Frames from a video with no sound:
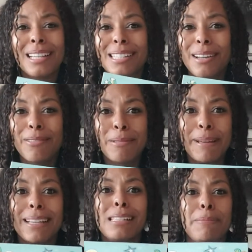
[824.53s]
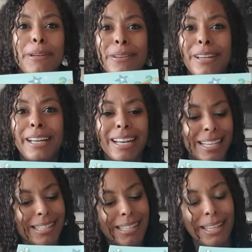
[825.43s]
So Rebecca Spooner
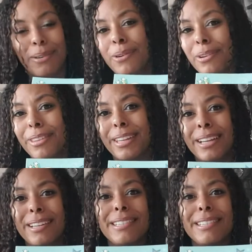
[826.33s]
is the author.